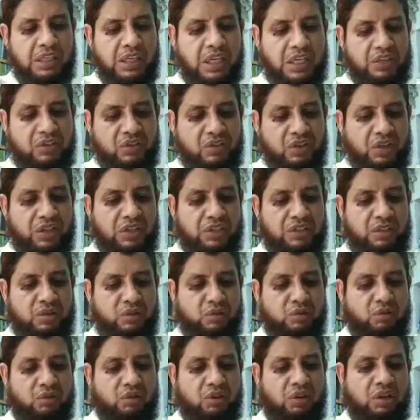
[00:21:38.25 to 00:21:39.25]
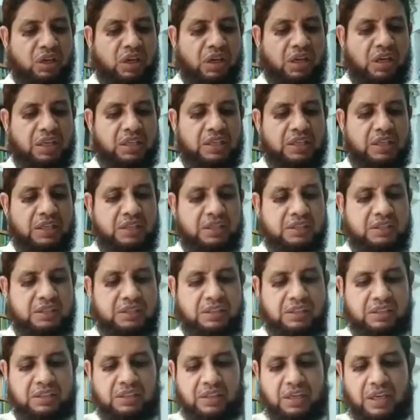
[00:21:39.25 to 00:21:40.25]
a chance to learn and
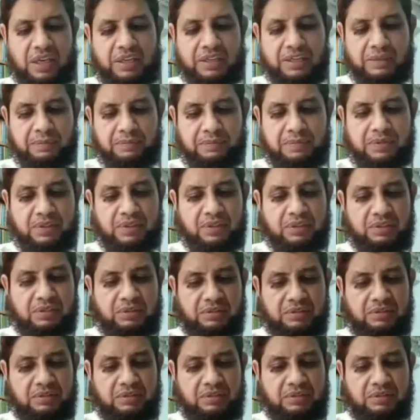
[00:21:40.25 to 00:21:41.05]
adapt.